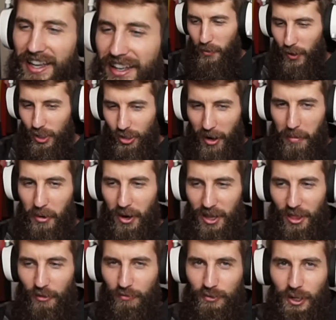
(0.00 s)
And I'm pretty sure I put
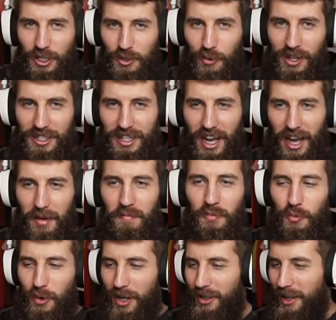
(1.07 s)
it in the fridge one time
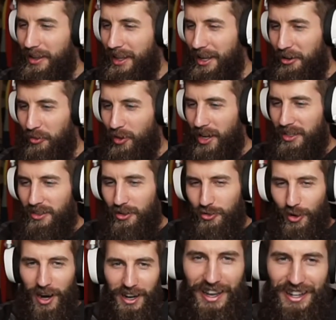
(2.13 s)
while I let it run to
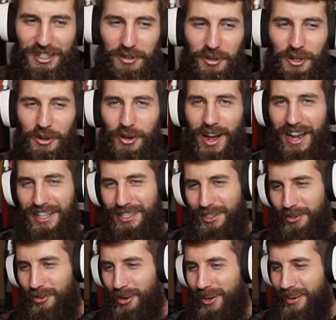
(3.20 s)
try to get to a new high
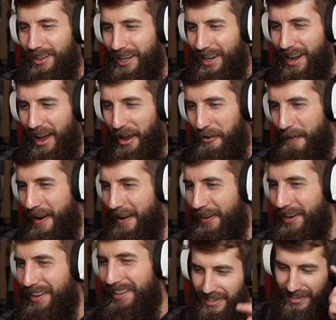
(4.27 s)
score, like a high
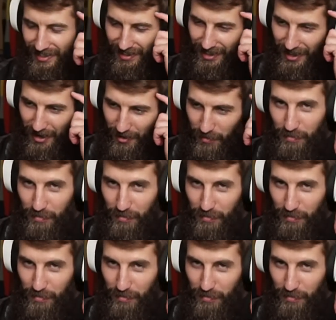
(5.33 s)
round. That's